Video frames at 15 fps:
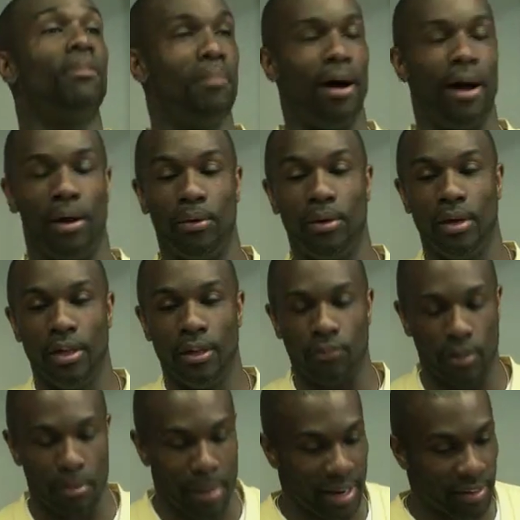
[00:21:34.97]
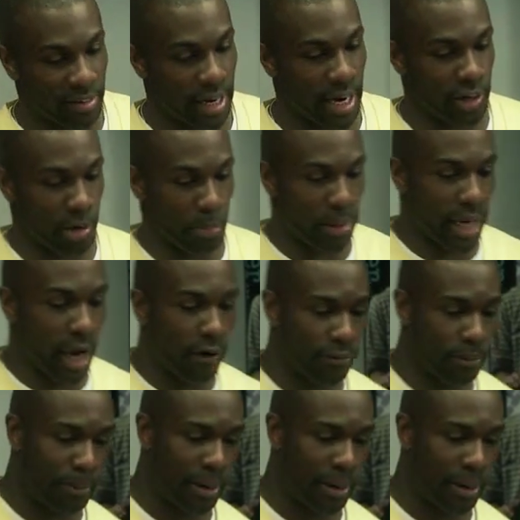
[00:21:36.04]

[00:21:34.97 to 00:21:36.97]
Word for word: a mile to the main stadium. We get off the